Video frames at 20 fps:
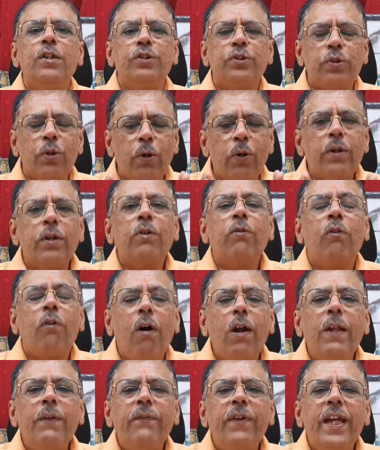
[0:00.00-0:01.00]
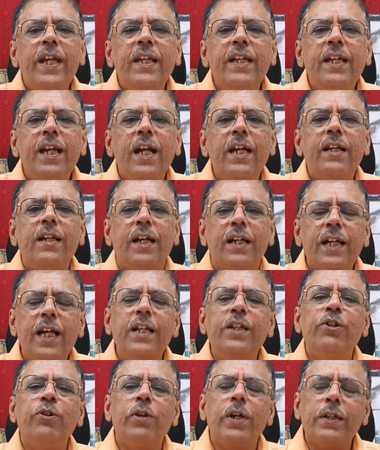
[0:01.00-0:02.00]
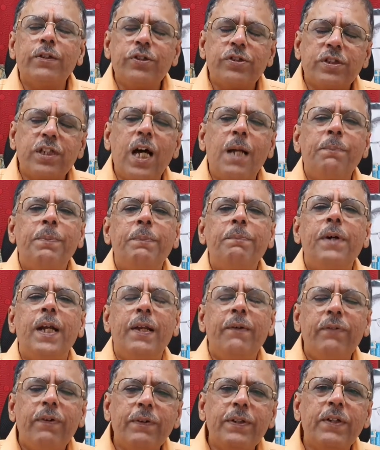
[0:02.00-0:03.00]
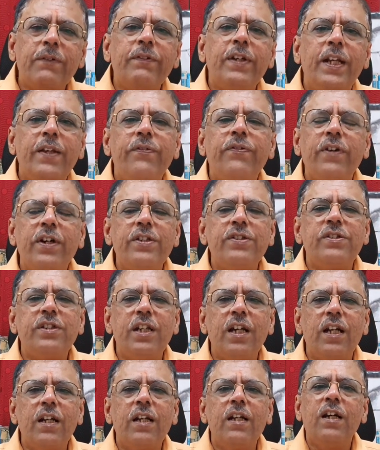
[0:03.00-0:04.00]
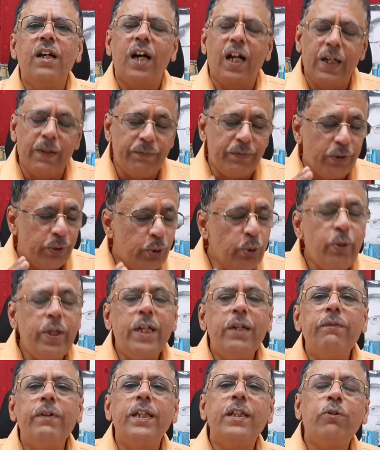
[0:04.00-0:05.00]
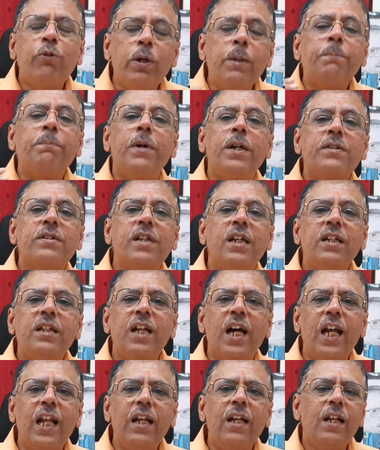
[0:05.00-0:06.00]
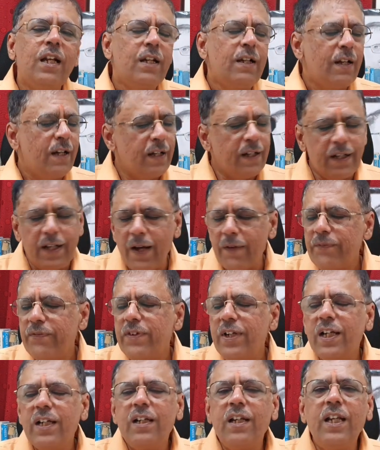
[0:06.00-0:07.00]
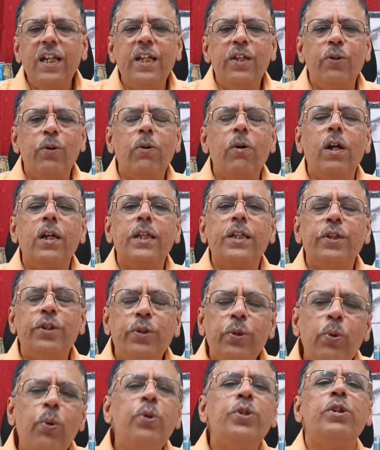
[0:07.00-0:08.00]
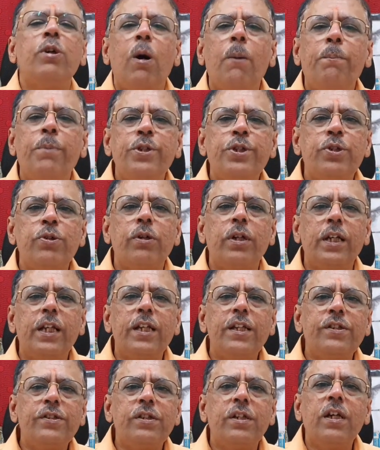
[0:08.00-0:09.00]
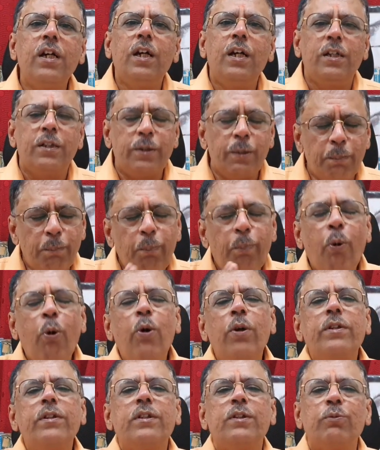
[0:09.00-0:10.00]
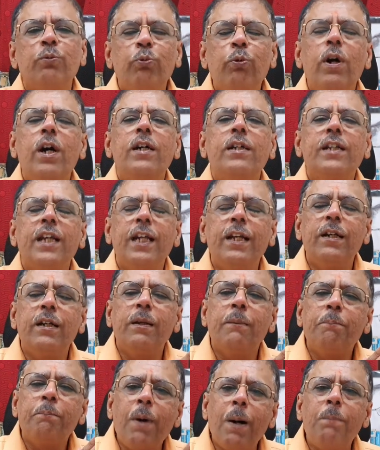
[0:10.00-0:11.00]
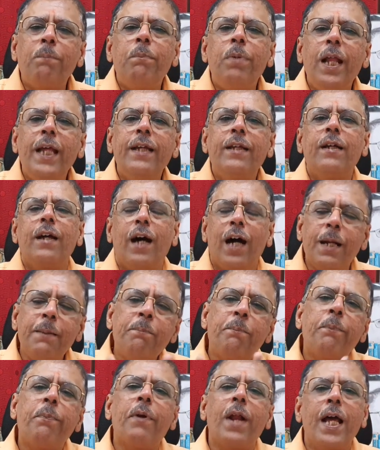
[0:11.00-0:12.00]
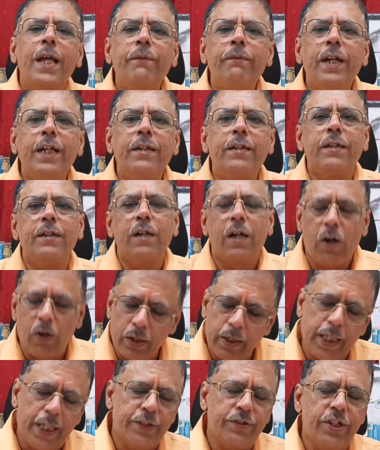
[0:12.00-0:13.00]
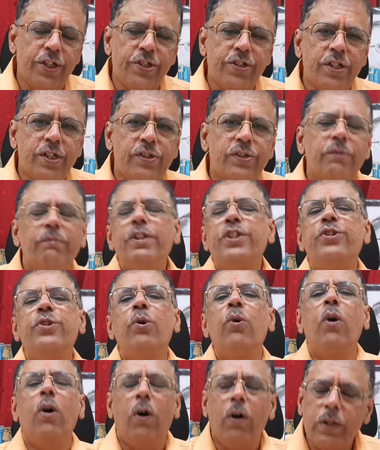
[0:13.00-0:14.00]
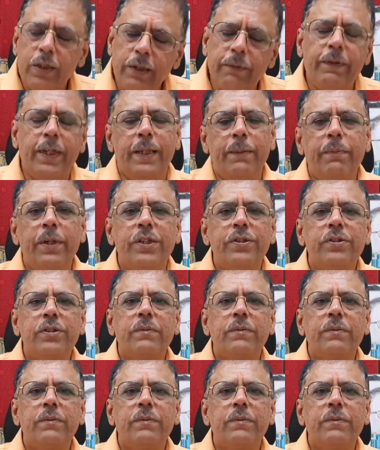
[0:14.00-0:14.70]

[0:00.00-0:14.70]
So qualifying GATE, again, you have to start preparing from the very first year, and if you do it with good percentile, definitely you got huge opportunities to both work in public and private organizations. Wish you all the very best.